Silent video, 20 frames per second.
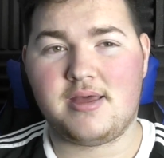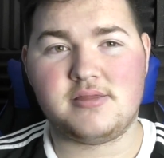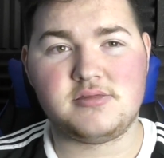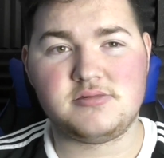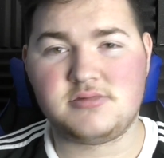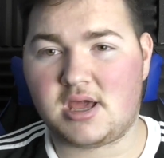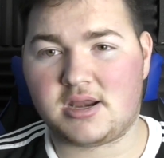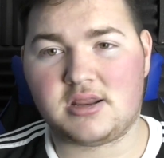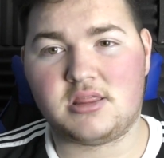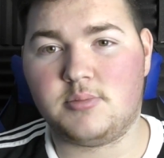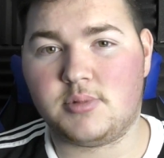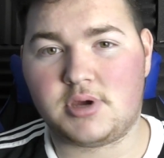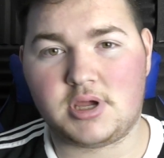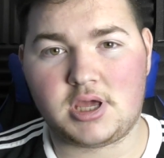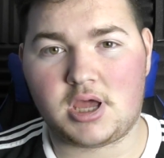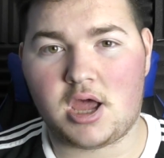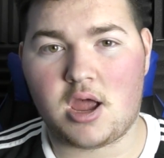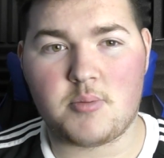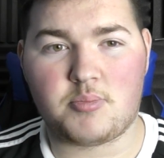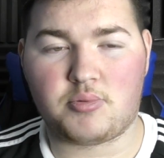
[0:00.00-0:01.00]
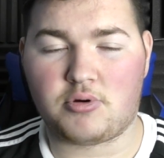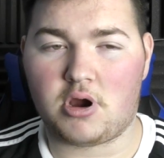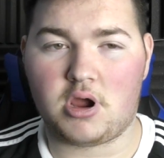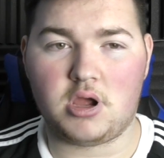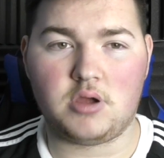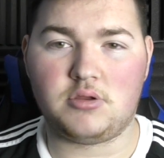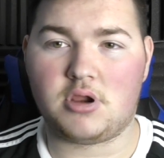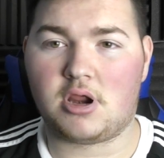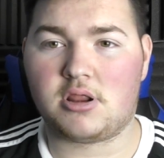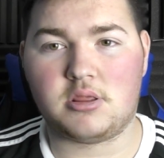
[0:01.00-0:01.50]
None of them are going to go
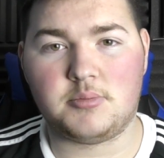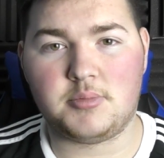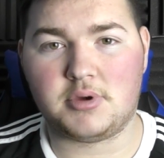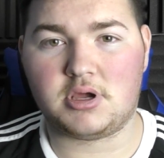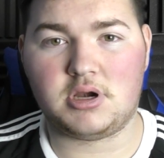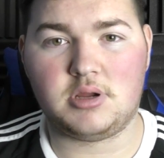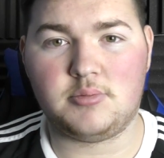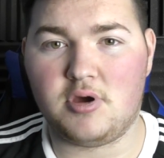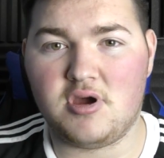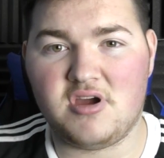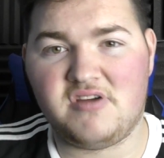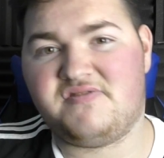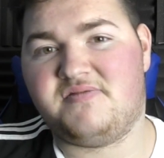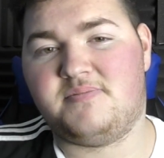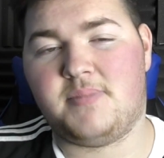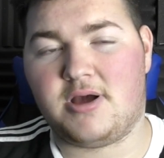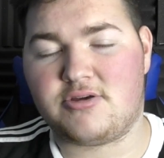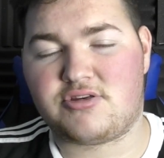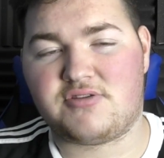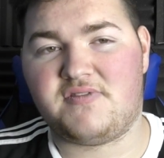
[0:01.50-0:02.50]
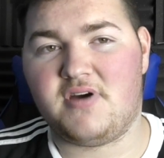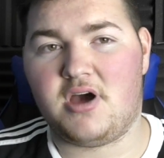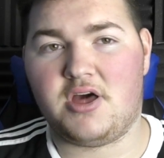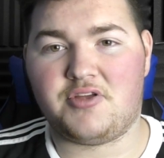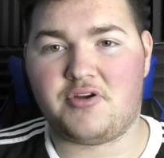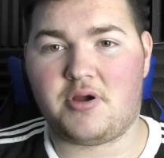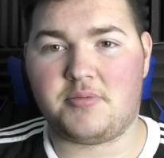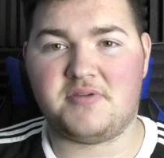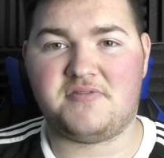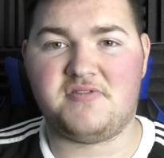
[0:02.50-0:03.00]
pro. None of them are going to move much
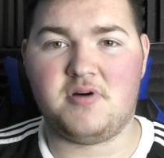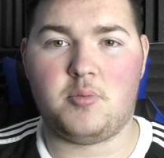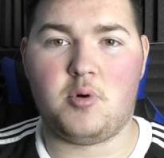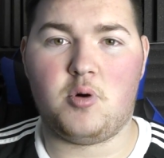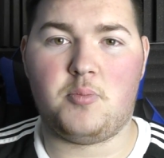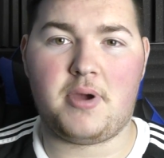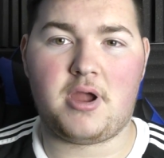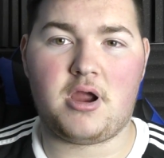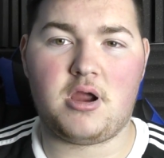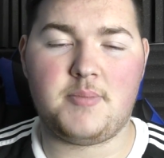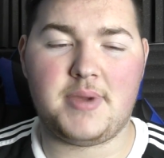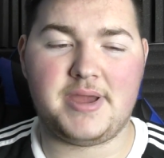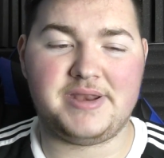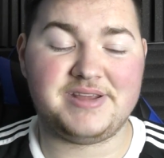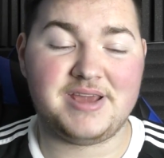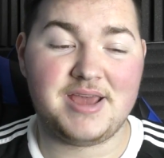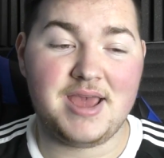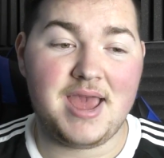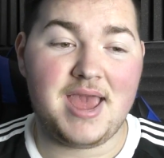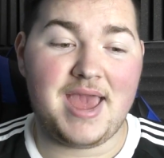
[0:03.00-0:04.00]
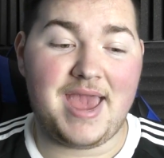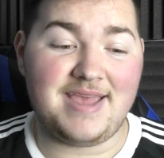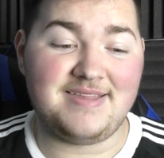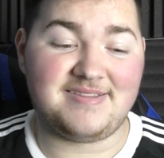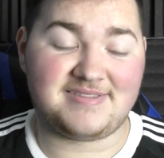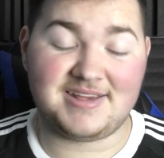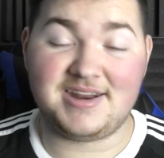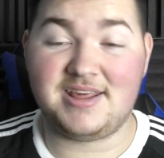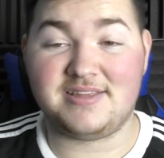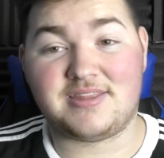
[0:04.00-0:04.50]
further up the football pyramid.
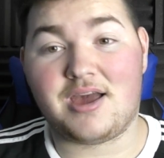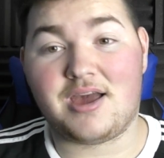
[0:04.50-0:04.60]
It's going to